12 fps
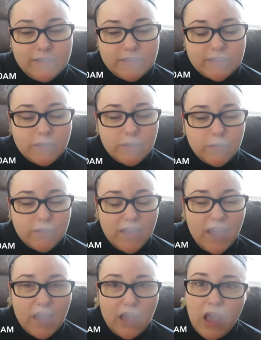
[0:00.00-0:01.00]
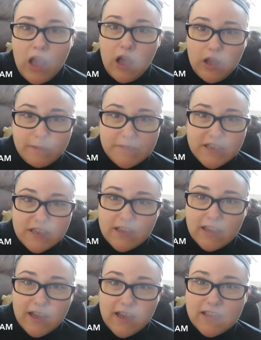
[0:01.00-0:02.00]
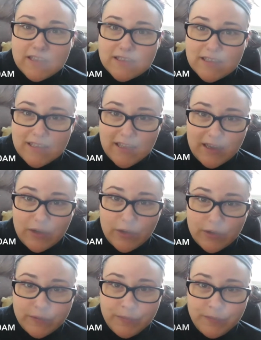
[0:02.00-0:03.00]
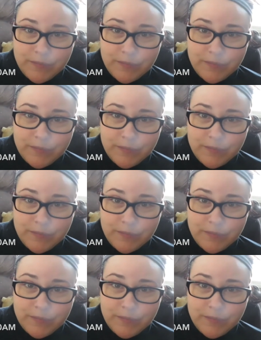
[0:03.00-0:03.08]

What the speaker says: So yeah, update you guys later.